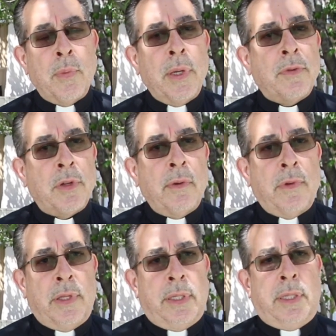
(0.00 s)
be of
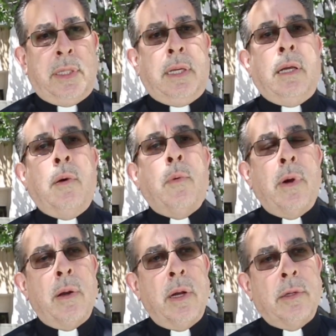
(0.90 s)
service
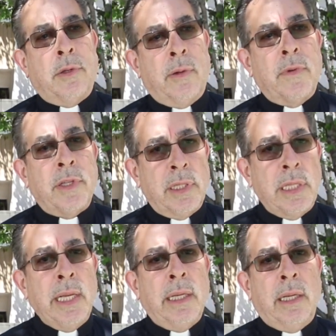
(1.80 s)
where service is
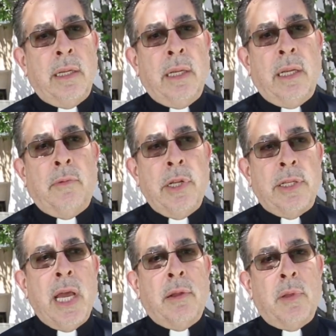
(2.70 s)
needed and
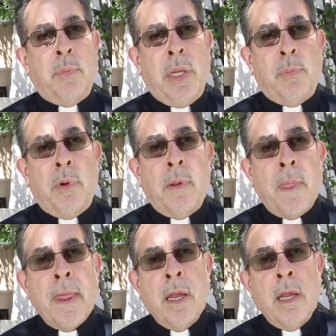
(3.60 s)
reach out to people.
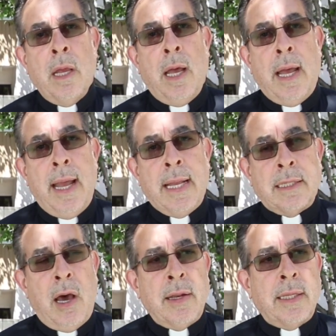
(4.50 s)

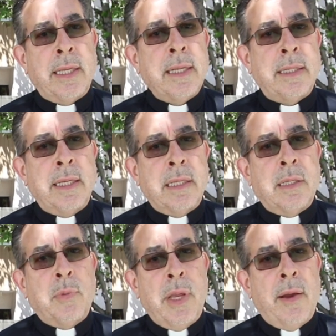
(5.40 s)
As honest
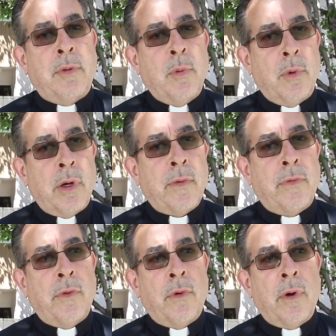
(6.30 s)
citizens, we have to work
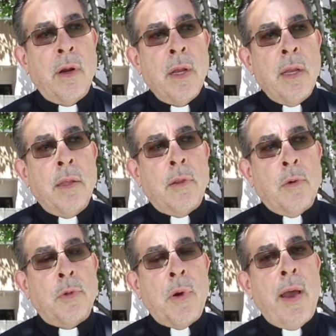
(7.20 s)
for
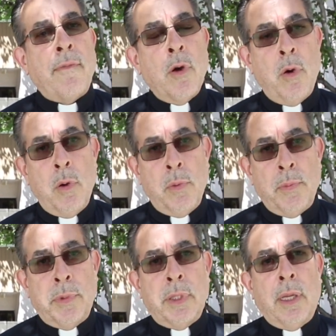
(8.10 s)
those who have no
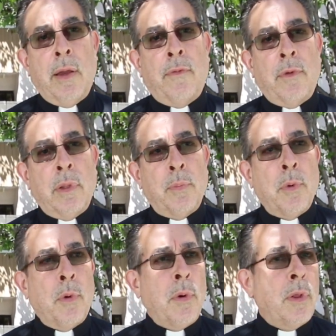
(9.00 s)
homes, for the
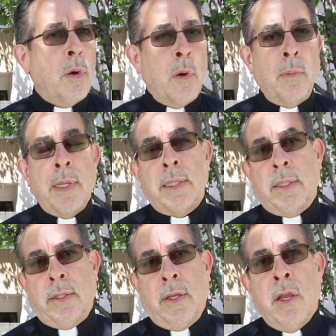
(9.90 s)
poor, the
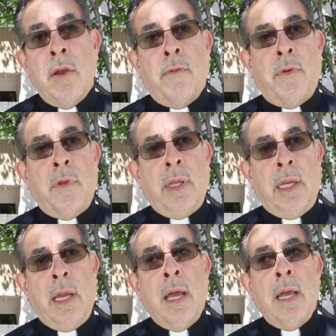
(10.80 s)
homeless, for
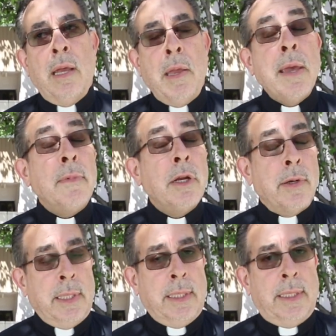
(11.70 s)
the
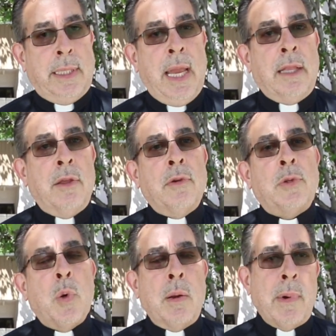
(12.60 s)
immigrants, and
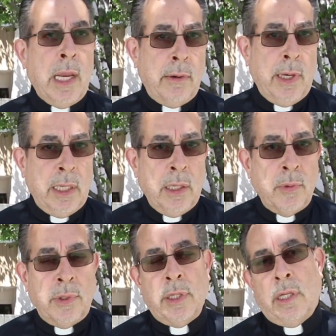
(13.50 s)
those who are migrating,
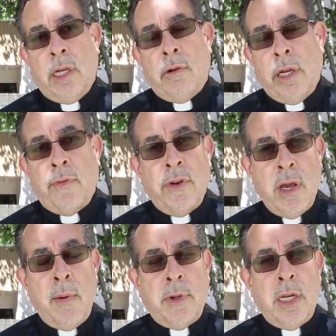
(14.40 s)
which is a great
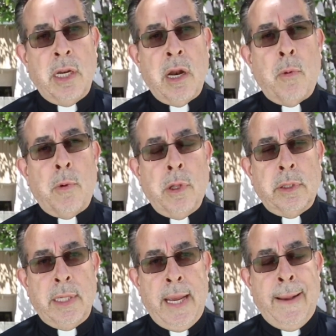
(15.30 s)
phenomenon in our
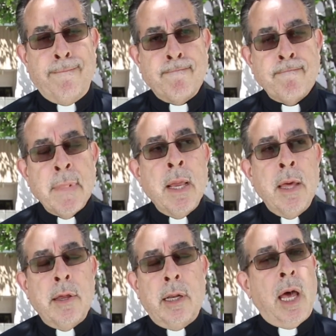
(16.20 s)
world today.
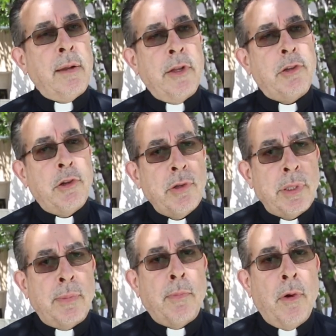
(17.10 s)
There are a lot of
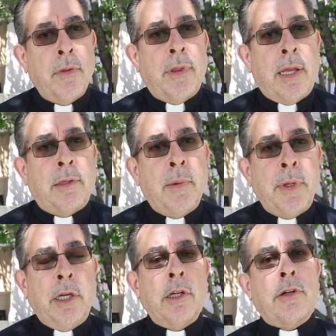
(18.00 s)
issues, both to
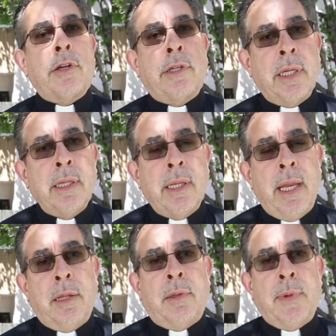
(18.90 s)
be a good Christian
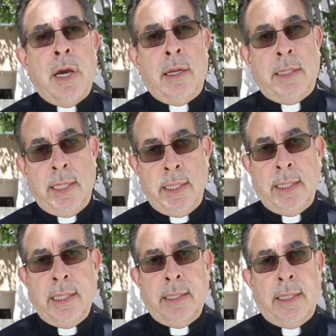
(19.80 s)
and to be honest
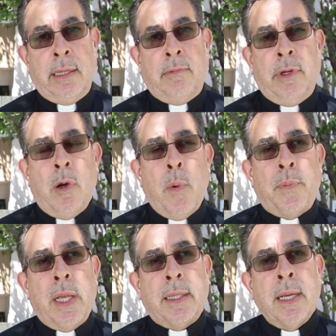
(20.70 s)
citizens, and we hope
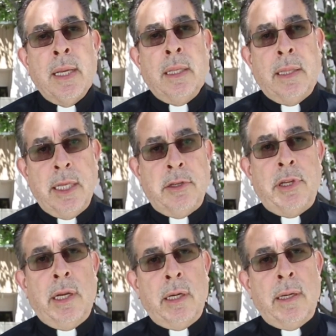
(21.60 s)
that this
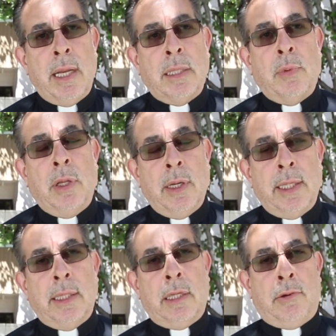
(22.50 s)
year, as we look
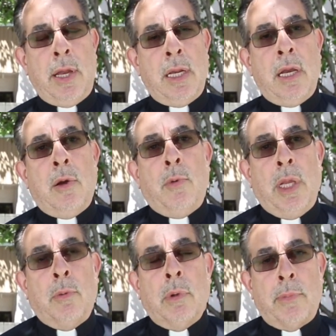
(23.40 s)
at the Strena,
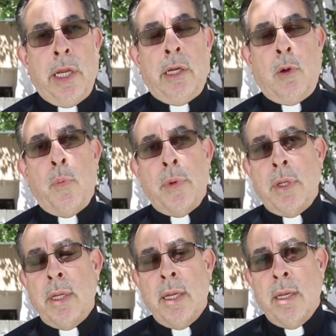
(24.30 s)
we will break it
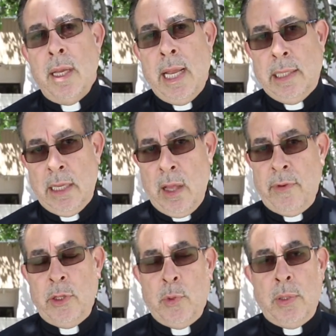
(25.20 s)
open and delve
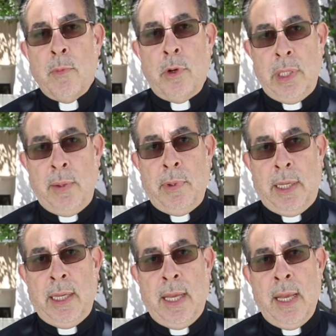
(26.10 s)
into it more deeply.